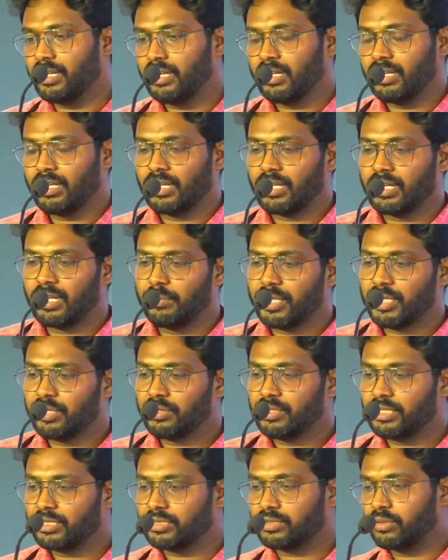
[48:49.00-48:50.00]
coming to
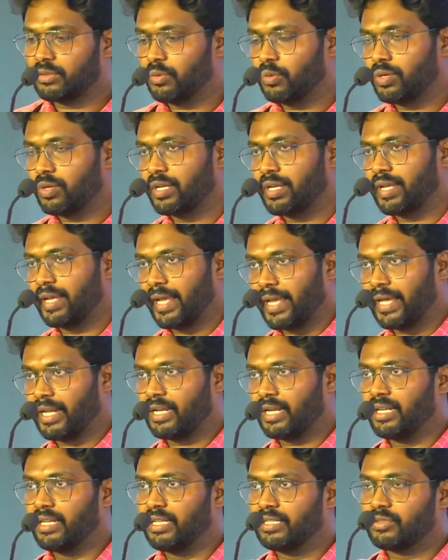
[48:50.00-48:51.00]
the stroke care,
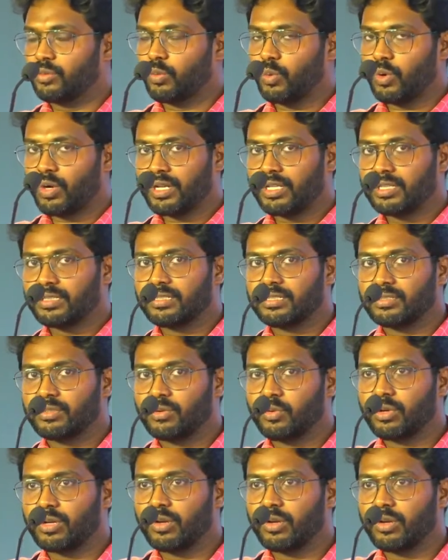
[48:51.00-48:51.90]
so what is the stroke?